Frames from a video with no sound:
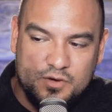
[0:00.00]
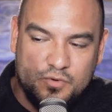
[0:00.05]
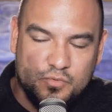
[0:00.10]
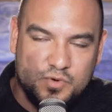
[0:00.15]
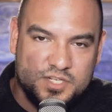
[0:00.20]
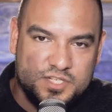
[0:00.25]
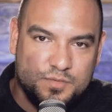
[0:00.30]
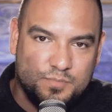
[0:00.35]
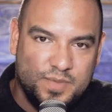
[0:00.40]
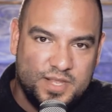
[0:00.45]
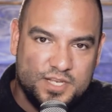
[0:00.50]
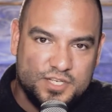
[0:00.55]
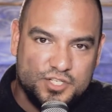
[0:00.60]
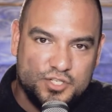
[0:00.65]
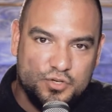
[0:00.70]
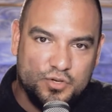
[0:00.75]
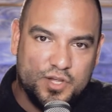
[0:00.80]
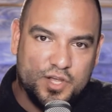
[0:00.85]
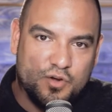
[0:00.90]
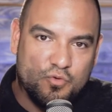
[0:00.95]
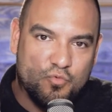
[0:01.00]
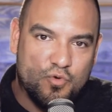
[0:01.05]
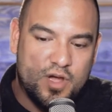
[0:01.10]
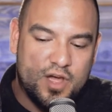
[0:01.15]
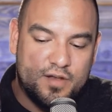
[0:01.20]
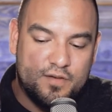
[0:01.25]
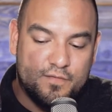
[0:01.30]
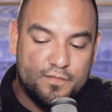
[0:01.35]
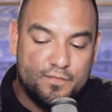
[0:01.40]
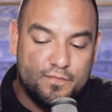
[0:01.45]
which means you can
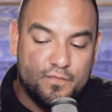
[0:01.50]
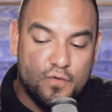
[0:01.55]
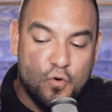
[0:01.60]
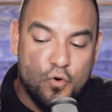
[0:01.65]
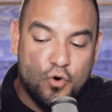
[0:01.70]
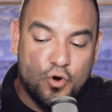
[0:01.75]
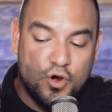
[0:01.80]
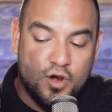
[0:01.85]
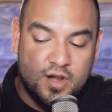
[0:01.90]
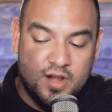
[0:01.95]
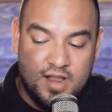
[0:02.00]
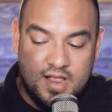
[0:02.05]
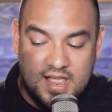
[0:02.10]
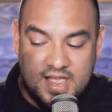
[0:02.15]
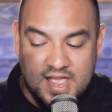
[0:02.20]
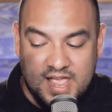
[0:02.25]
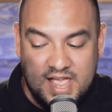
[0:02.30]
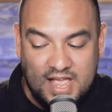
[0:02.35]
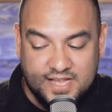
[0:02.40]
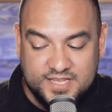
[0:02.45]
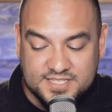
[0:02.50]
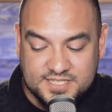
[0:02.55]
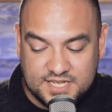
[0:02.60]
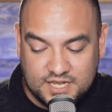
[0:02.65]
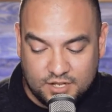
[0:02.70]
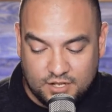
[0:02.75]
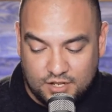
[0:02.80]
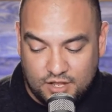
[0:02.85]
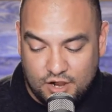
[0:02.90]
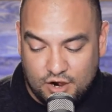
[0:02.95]
run 4
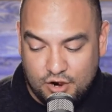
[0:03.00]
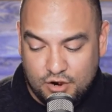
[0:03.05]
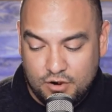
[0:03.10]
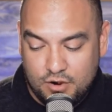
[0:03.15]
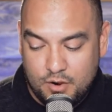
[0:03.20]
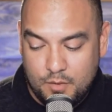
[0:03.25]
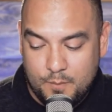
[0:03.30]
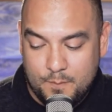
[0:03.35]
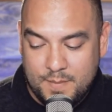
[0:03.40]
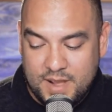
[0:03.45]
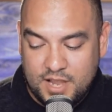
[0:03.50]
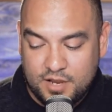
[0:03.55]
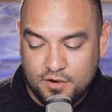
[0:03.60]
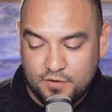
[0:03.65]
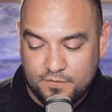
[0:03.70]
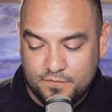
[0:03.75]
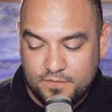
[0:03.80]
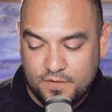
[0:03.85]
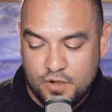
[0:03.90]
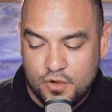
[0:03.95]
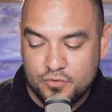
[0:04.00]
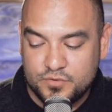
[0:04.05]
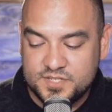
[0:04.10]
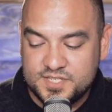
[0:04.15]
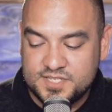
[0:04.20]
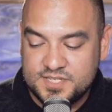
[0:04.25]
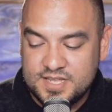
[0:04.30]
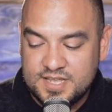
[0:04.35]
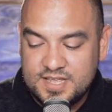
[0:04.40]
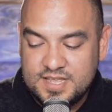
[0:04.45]
XLR
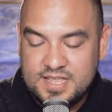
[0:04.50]
microphones